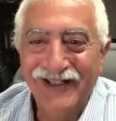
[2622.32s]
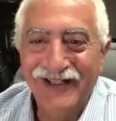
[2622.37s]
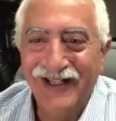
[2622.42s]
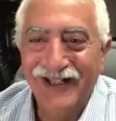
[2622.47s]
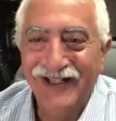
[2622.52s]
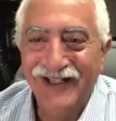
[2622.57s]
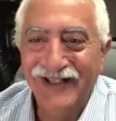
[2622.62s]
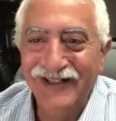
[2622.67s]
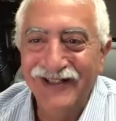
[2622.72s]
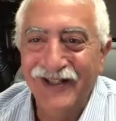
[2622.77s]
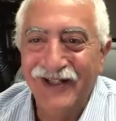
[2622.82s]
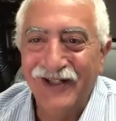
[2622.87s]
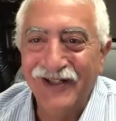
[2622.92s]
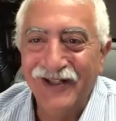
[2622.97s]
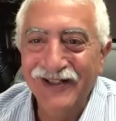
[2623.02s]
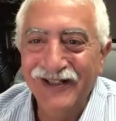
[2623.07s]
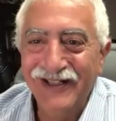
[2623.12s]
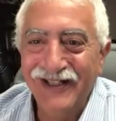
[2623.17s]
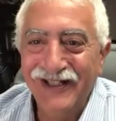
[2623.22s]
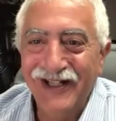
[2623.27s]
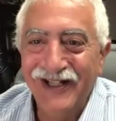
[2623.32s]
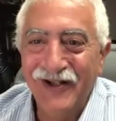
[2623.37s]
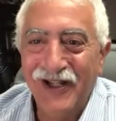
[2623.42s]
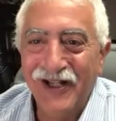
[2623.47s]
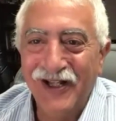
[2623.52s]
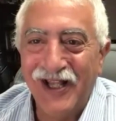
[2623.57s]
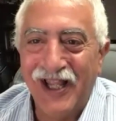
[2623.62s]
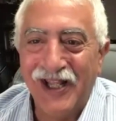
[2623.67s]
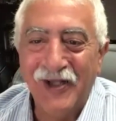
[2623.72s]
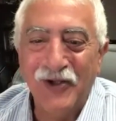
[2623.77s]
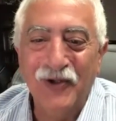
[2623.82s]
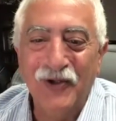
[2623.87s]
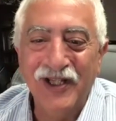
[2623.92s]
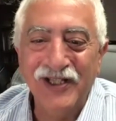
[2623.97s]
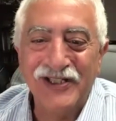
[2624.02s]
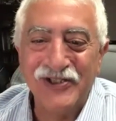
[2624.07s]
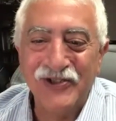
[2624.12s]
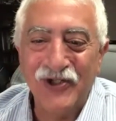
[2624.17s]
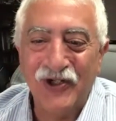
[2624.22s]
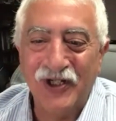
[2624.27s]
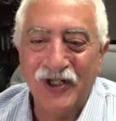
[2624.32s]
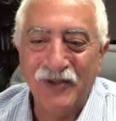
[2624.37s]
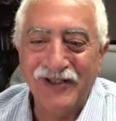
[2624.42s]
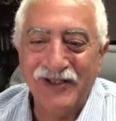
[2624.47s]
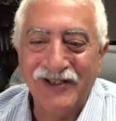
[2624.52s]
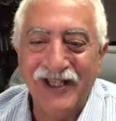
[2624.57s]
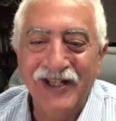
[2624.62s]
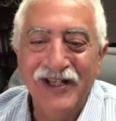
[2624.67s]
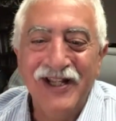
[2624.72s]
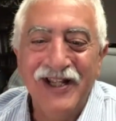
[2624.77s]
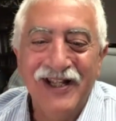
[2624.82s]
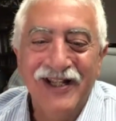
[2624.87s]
and I don't like to talk about that.